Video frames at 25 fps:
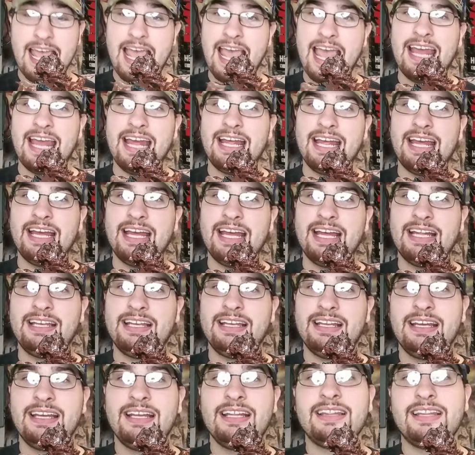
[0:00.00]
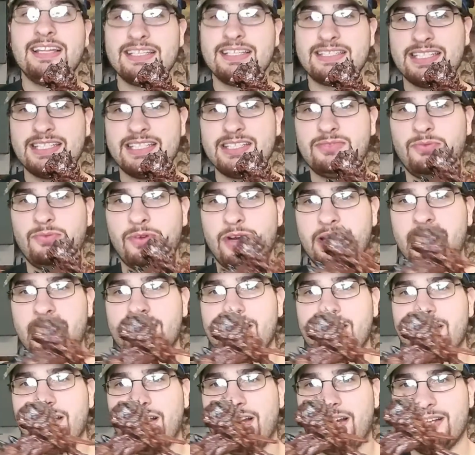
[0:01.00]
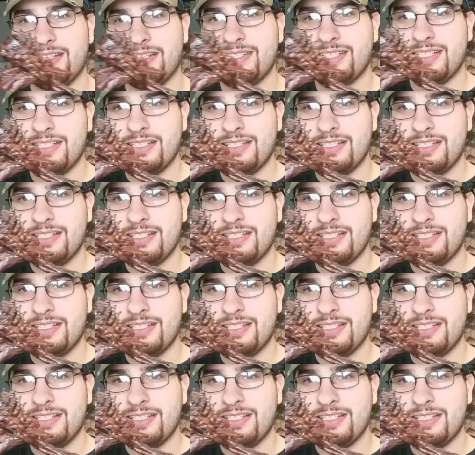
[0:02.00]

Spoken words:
and this is what it does.